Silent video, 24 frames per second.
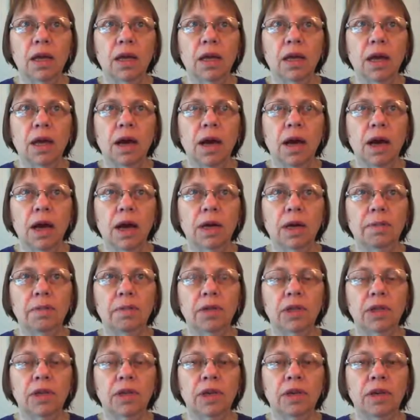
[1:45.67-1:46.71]
I
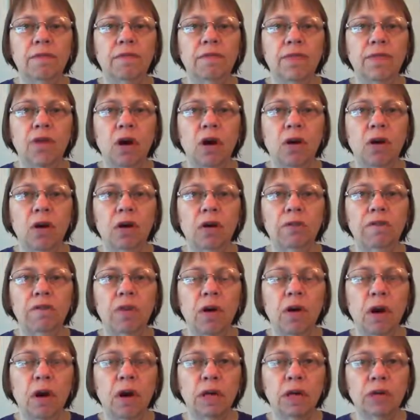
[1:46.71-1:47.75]
believe the heart of
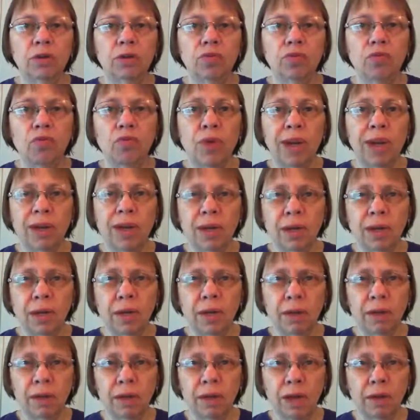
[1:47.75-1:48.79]
God is written in a
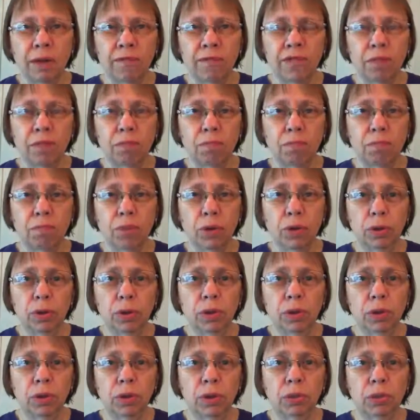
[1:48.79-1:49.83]
lot of the
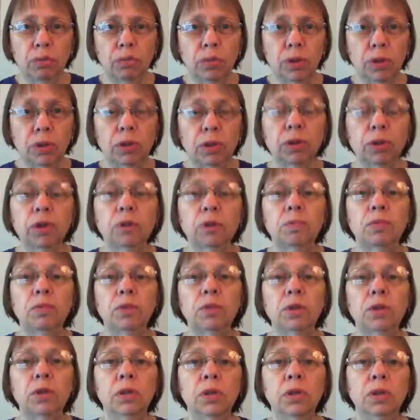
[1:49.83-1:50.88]
books, the religious
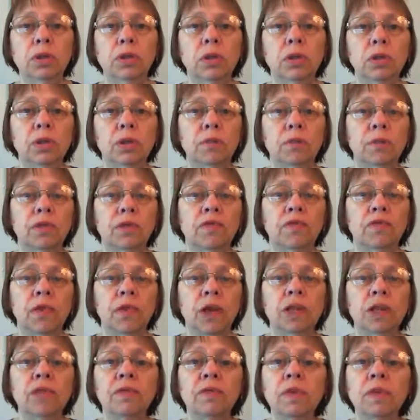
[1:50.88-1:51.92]
books, some of the
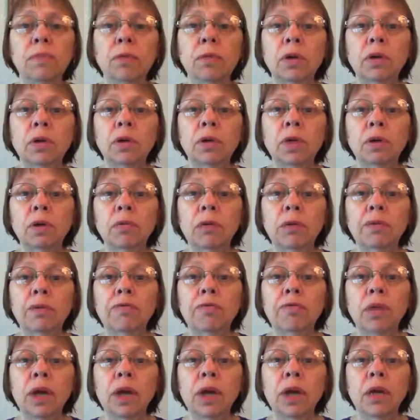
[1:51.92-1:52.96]
philosophy books that we've
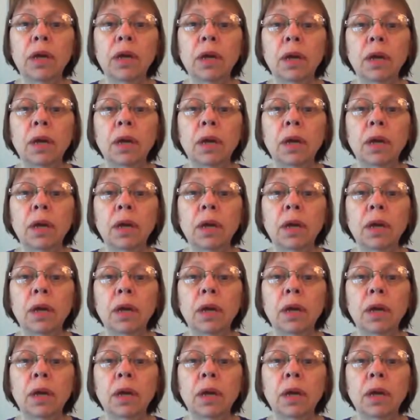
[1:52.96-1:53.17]
read.